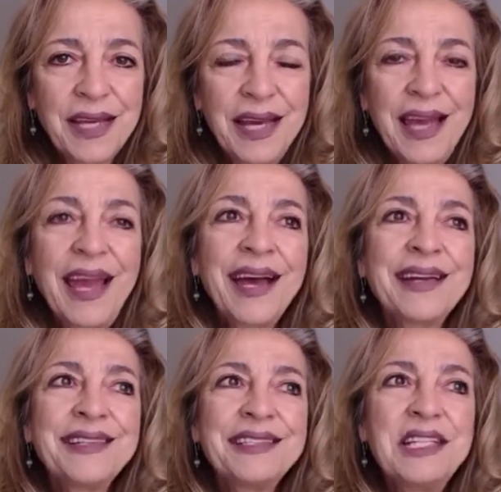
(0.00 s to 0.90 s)
and
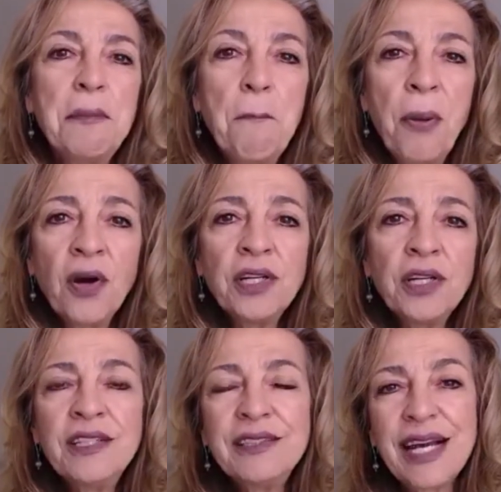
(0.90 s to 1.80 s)

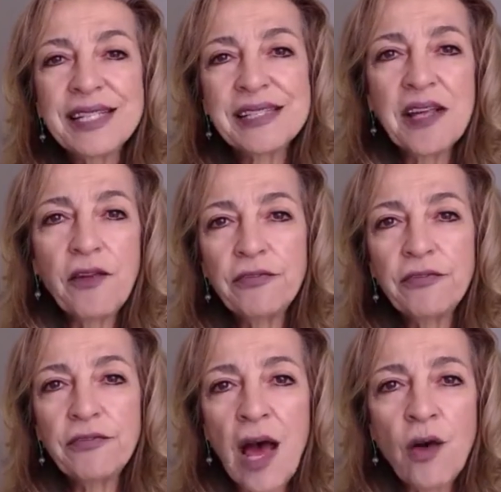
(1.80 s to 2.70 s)
debunking that self
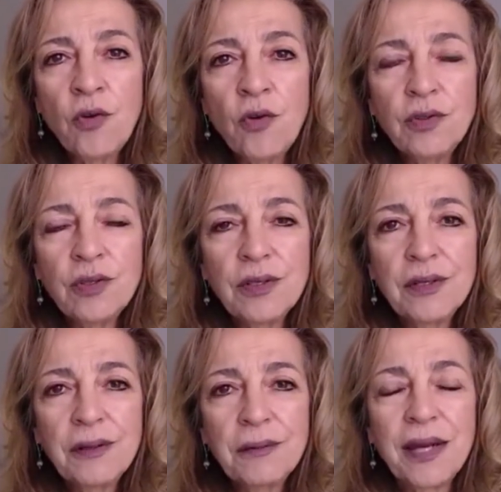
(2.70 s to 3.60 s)
doubt
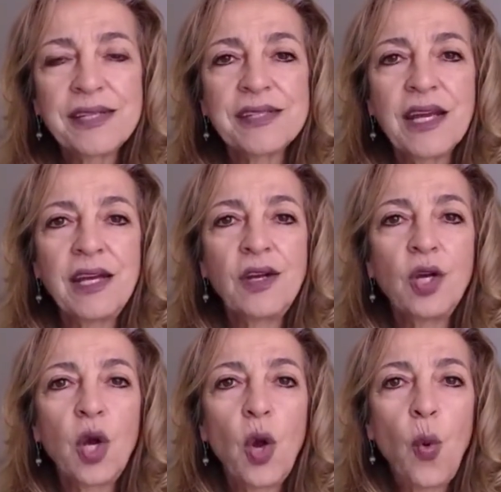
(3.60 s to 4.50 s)
by saying,
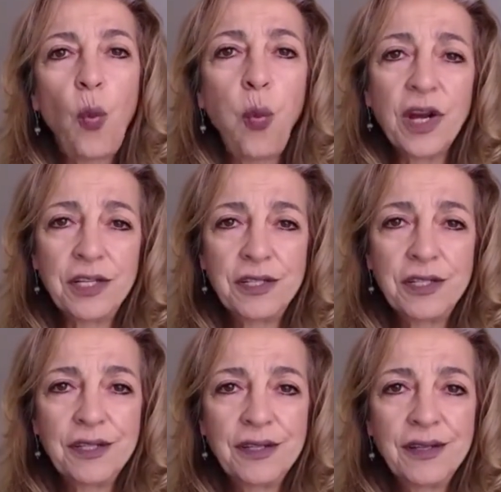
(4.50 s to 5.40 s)
What?
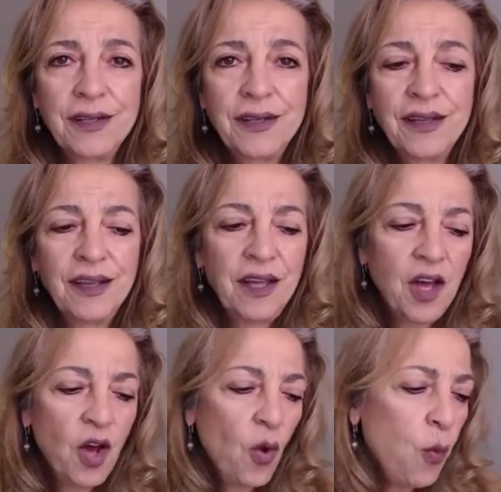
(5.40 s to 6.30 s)

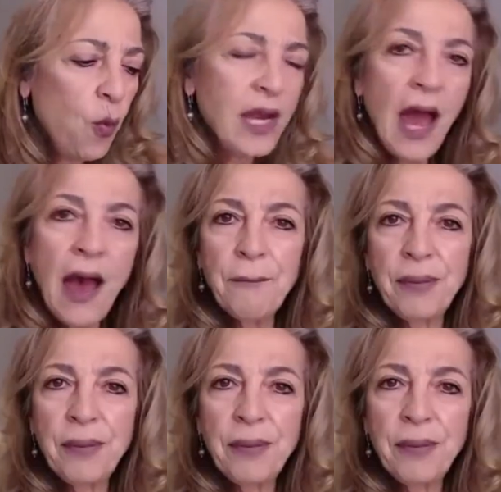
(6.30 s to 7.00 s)
what happened